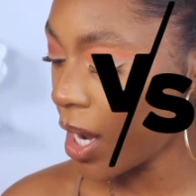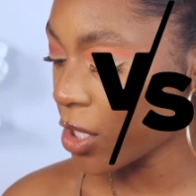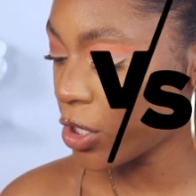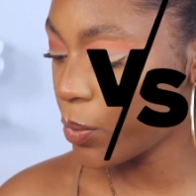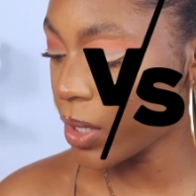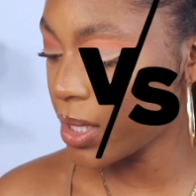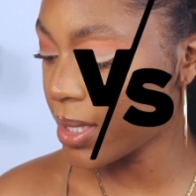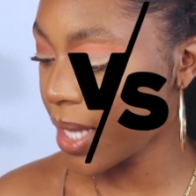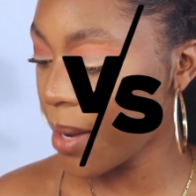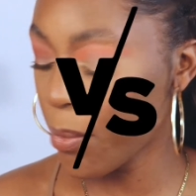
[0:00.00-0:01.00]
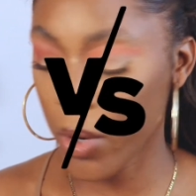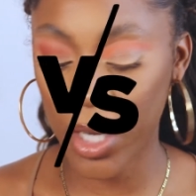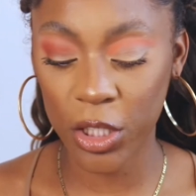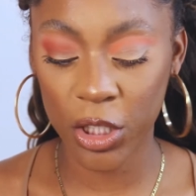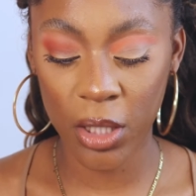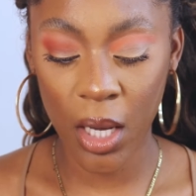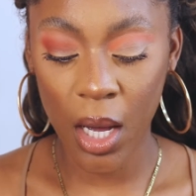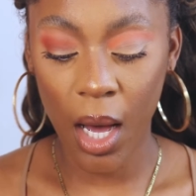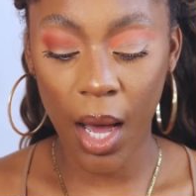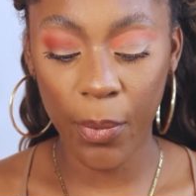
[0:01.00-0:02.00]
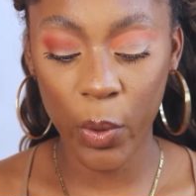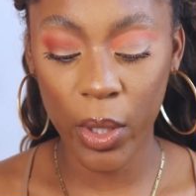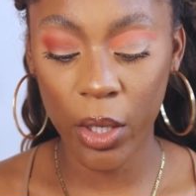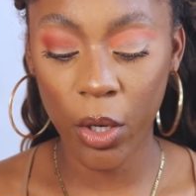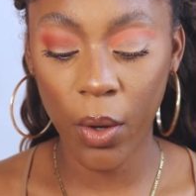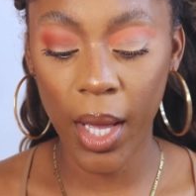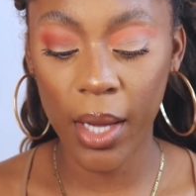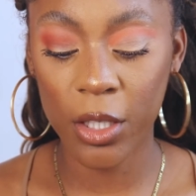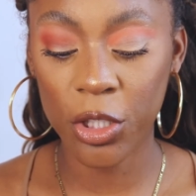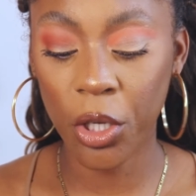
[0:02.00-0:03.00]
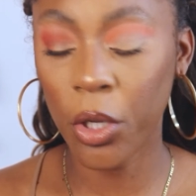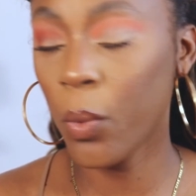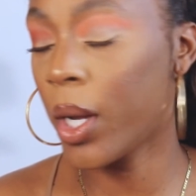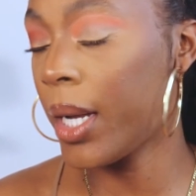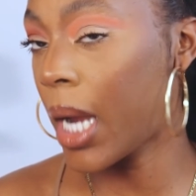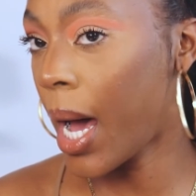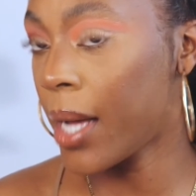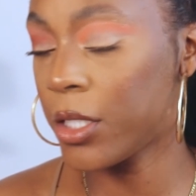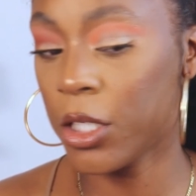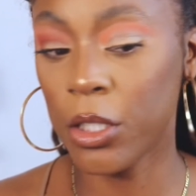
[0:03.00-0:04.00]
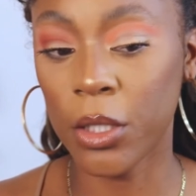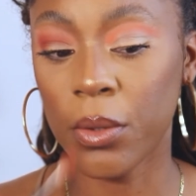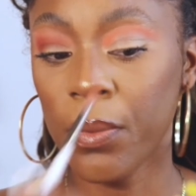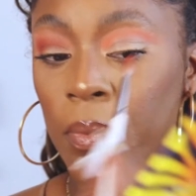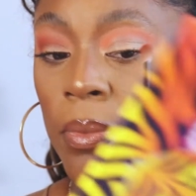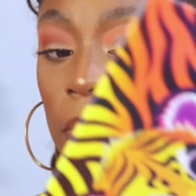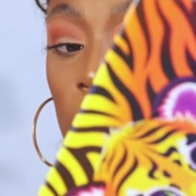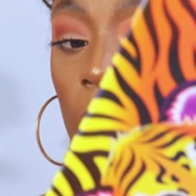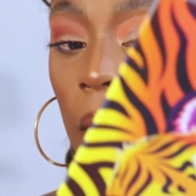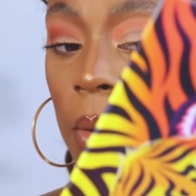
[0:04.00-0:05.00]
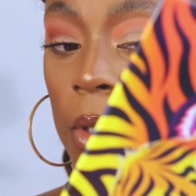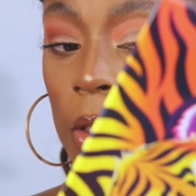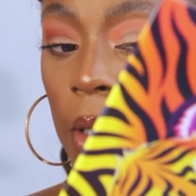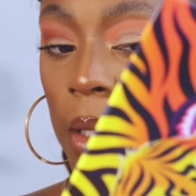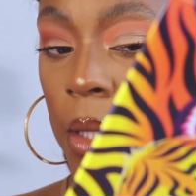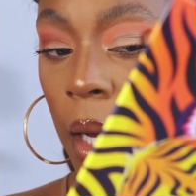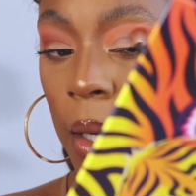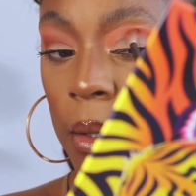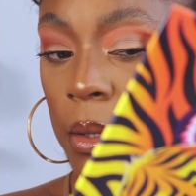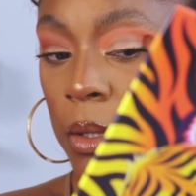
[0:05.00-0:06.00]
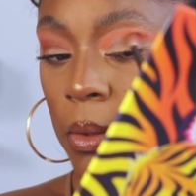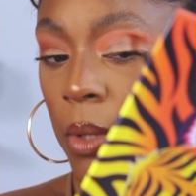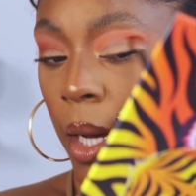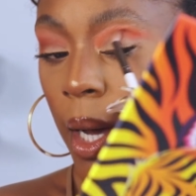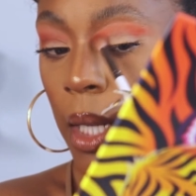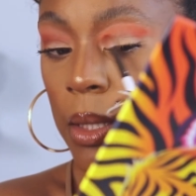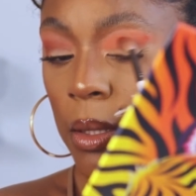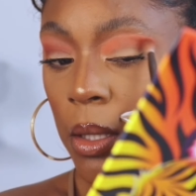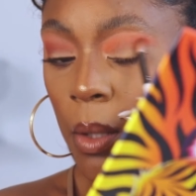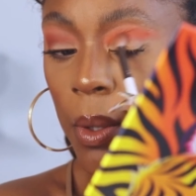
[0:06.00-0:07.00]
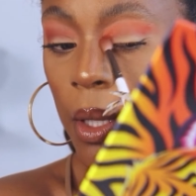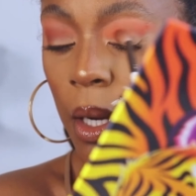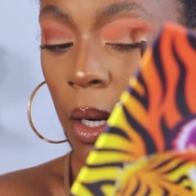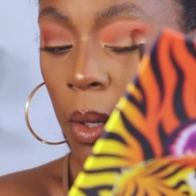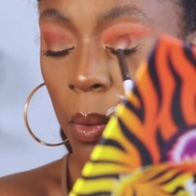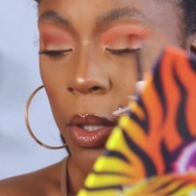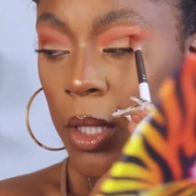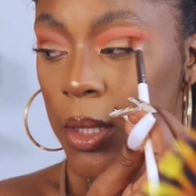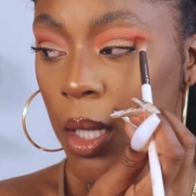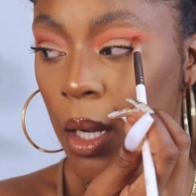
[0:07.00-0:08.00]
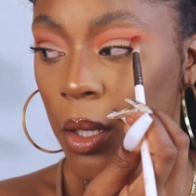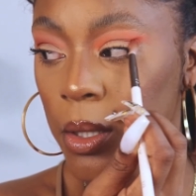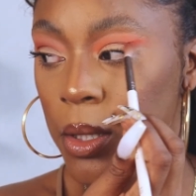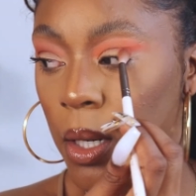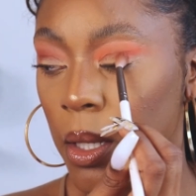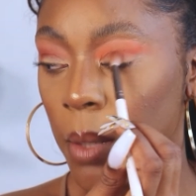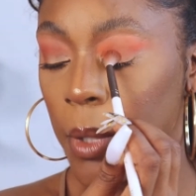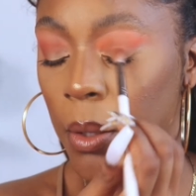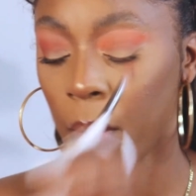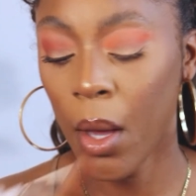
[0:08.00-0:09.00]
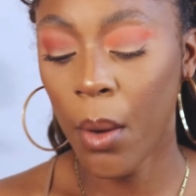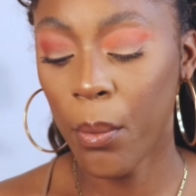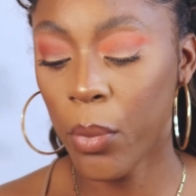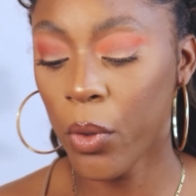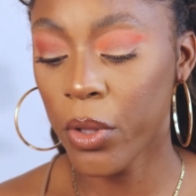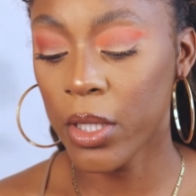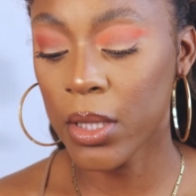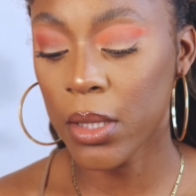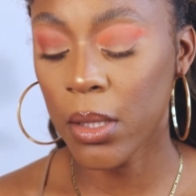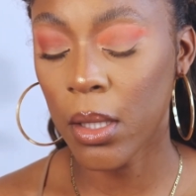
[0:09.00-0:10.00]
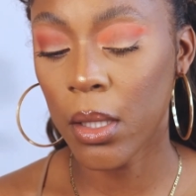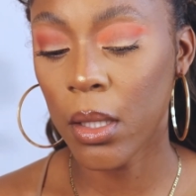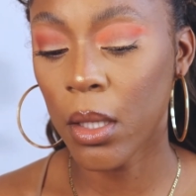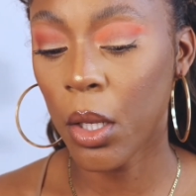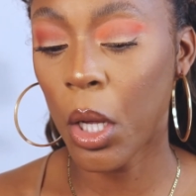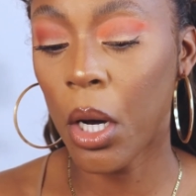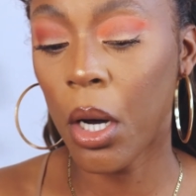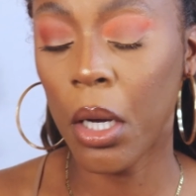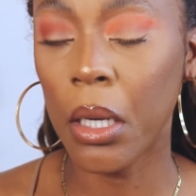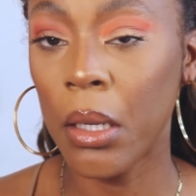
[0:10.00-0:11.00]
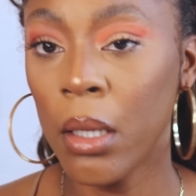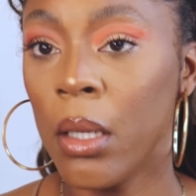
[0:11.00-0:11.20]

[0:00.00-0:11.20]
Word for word: Actually, with the same brush, I'm going to go ahead and show you what not to do. Don't do this, guys. Do not go in there with this color. Sorry, let me pull this long.